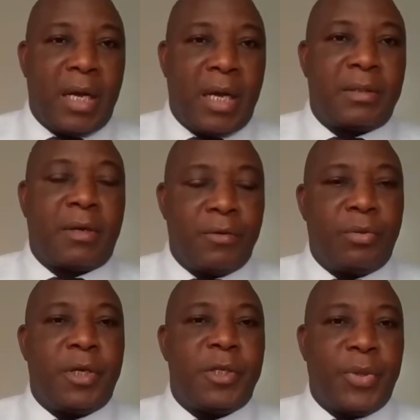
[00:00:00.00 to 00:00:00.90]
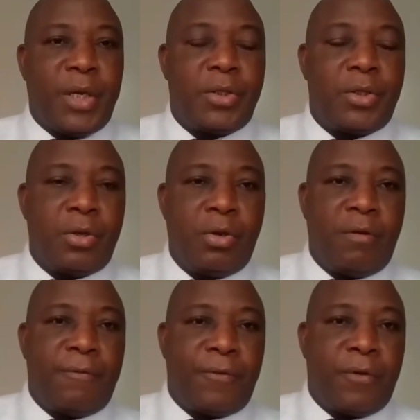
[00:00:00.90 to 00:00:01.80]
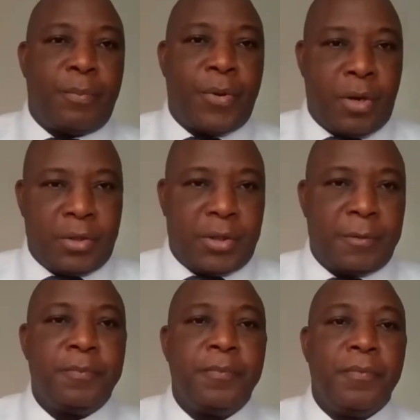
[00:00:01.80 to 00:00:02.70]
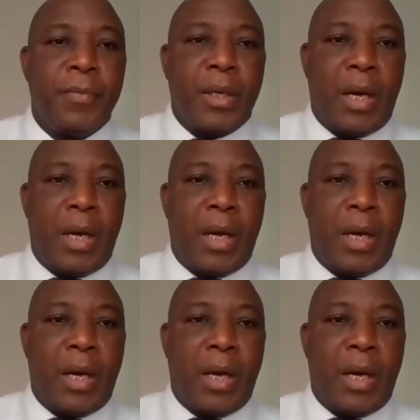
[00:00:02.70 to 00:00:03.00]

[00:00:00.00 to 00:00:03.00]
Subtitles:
Chima, as consumers begin to look for products